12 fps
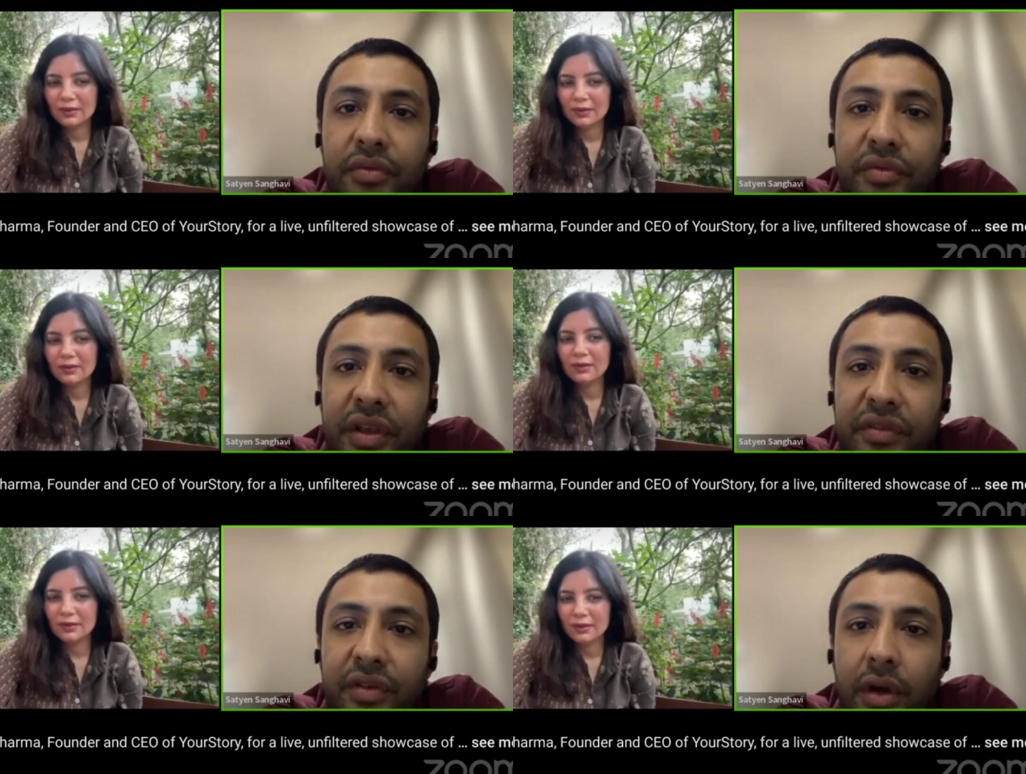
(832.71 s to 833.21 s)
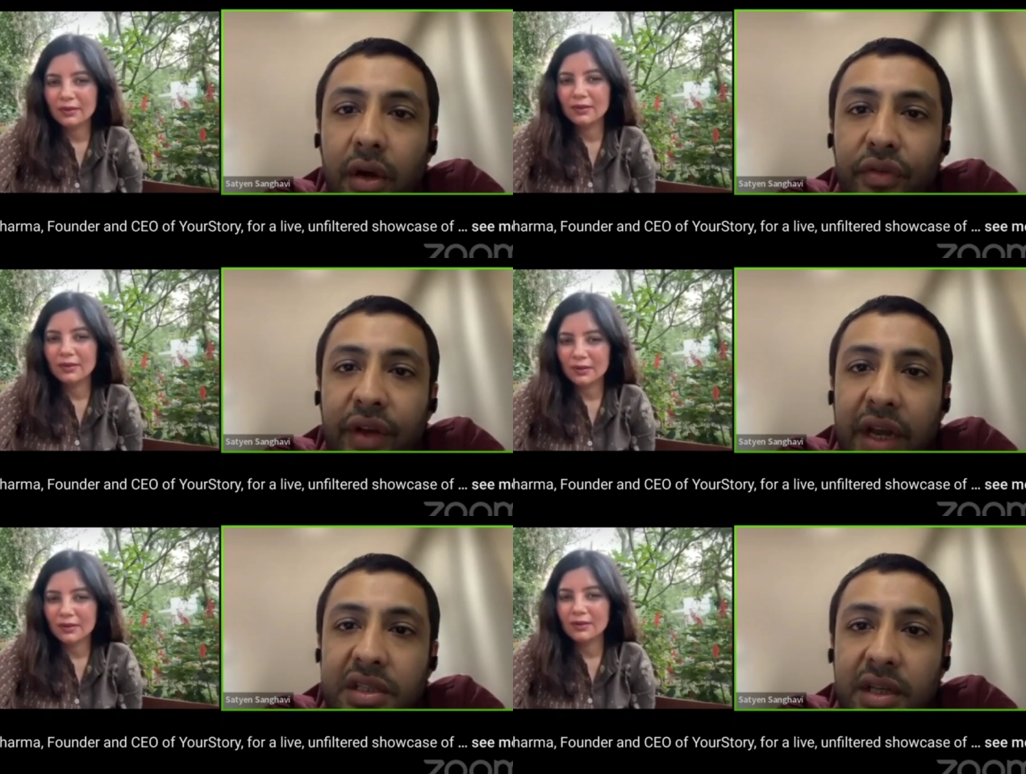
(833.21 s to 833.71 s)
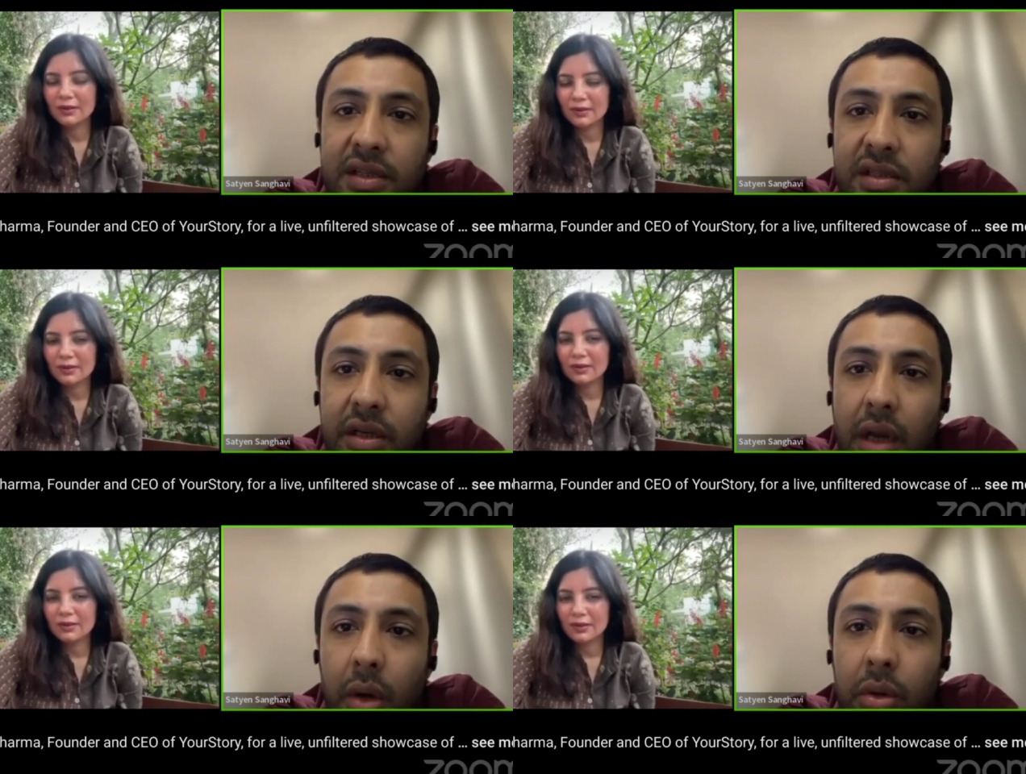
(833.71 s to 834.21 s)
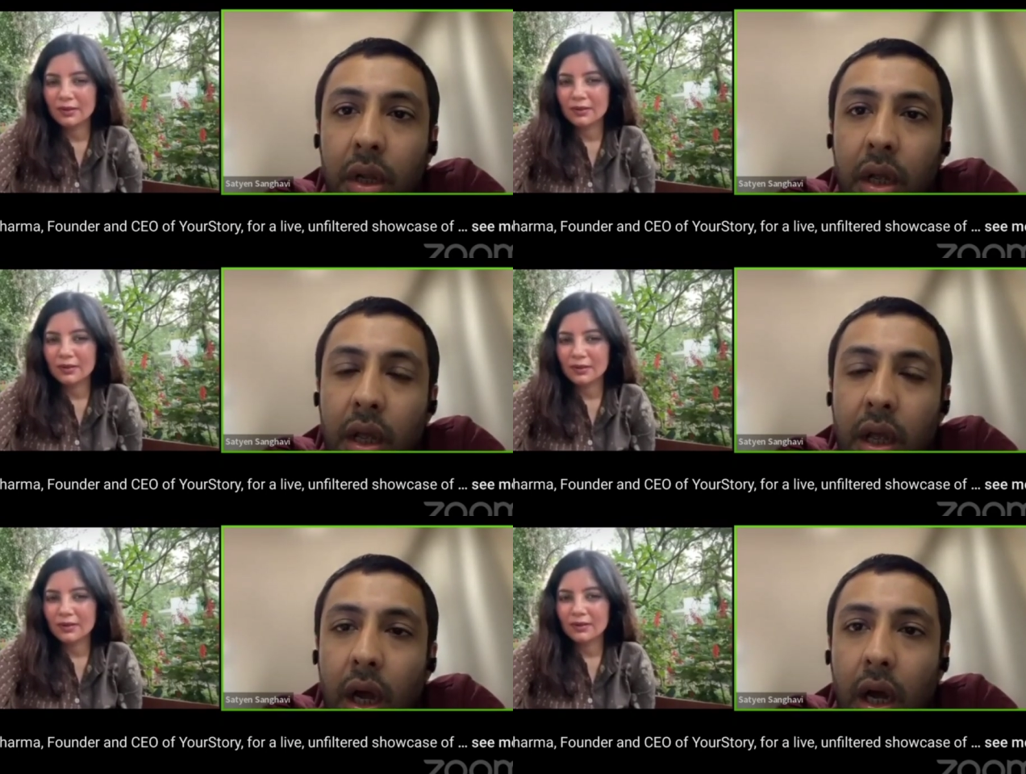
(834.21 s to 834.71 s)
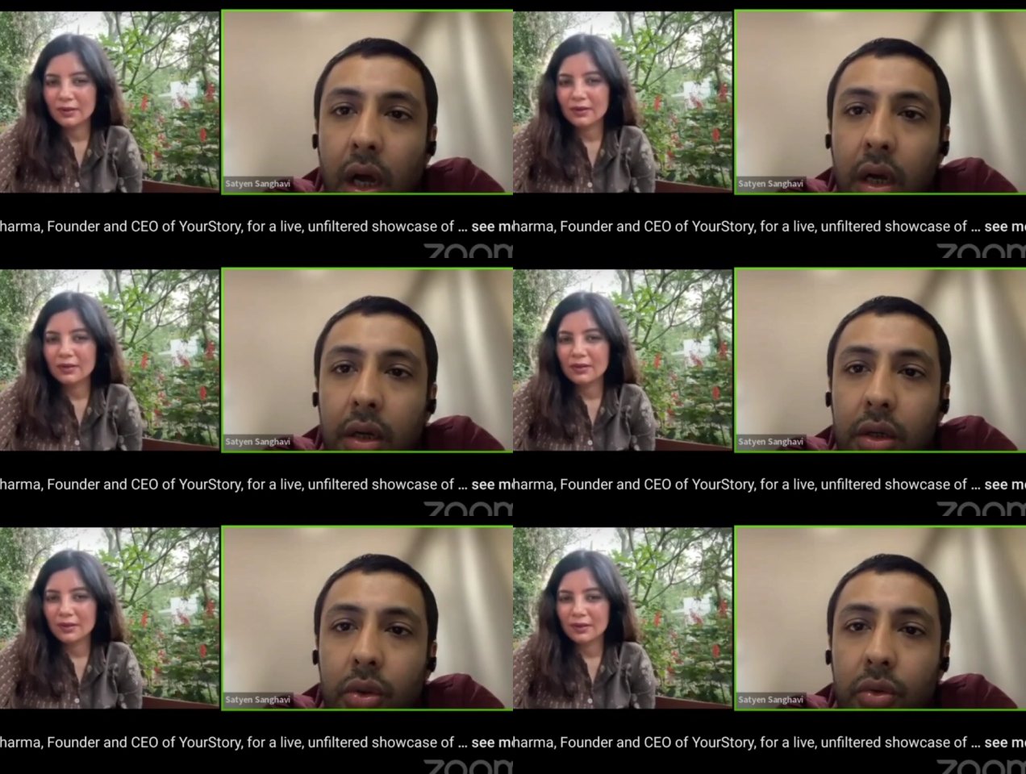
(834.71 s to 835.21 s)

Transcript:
Speaker 1: We've uh, franchised it out uh,